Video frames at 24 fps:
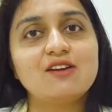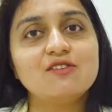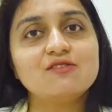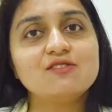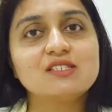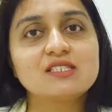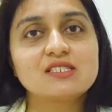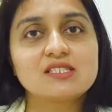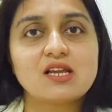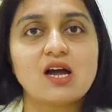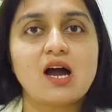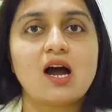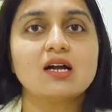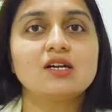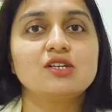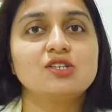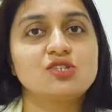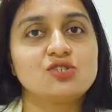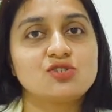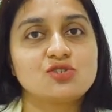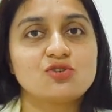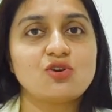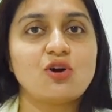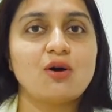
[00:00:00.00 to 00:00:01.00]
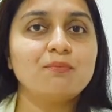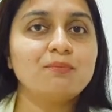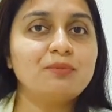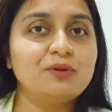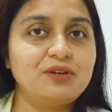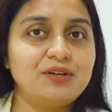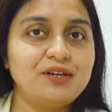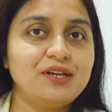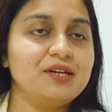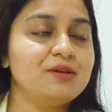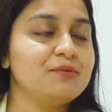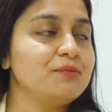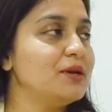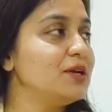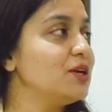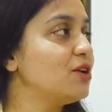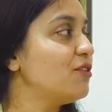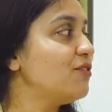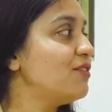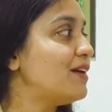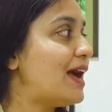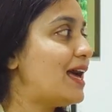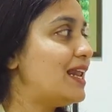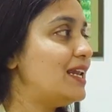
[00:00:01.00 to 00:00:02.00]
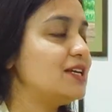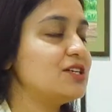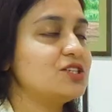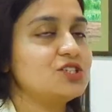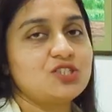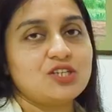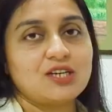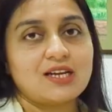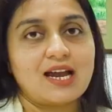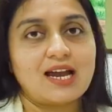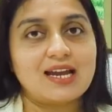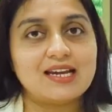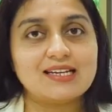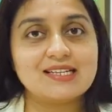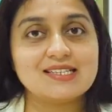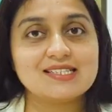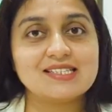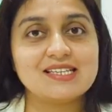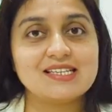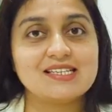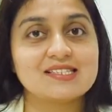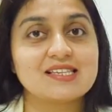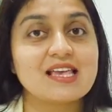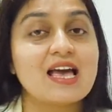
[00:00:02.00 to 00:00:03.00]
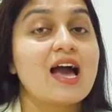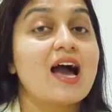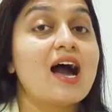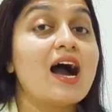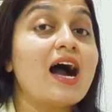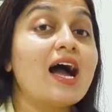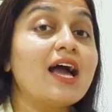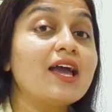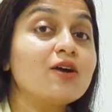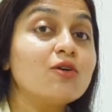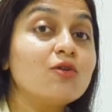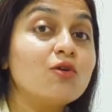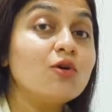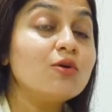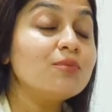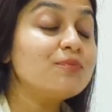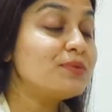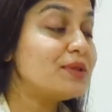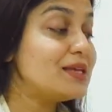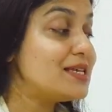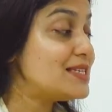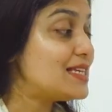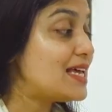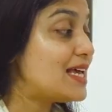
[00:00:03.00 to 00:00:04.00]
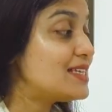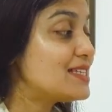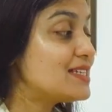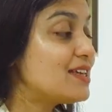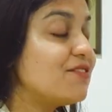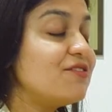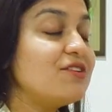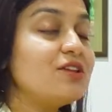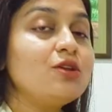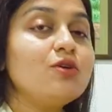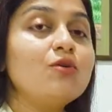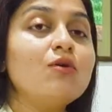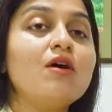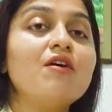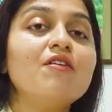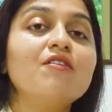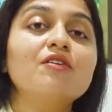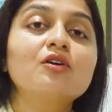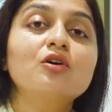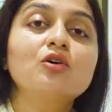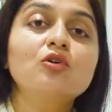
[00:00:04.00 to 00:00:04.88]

of stop treatment of allergic eye disease. I hope this has given you a